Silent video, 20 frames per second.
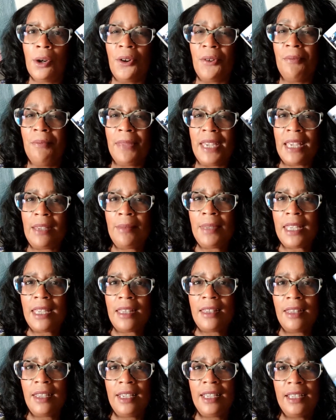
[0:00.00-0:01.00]
or
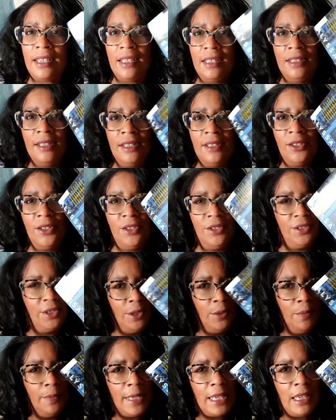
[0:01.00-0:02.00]
maybe like a
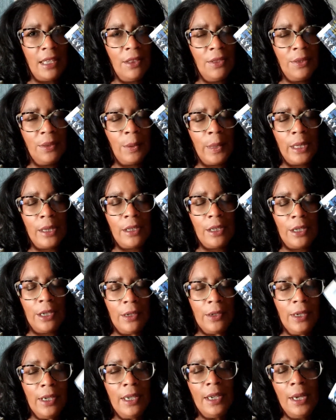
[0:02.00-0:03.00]
dystopian thriller,